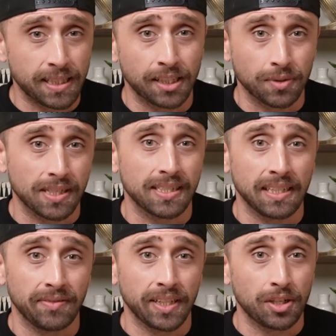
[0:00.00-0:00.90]
10
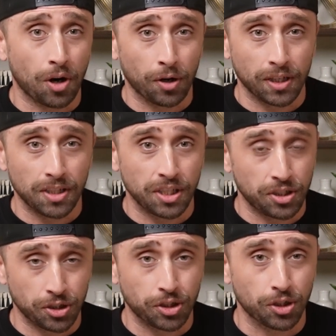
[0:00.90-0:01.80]
receiving yardage in
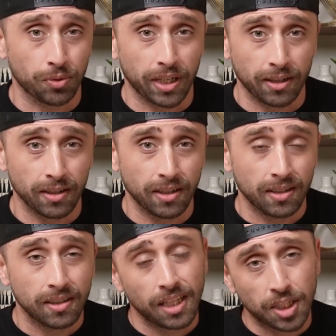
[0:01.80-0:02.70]
your career,
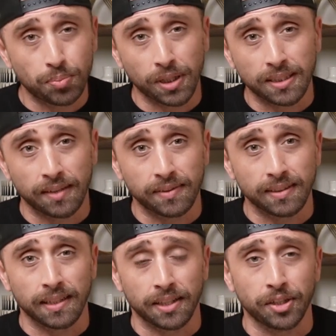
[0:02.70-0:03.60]
it's pretty safe to
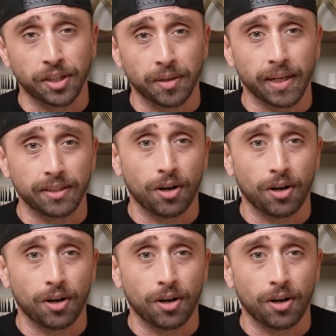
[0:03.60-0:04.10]
say that you're going to make the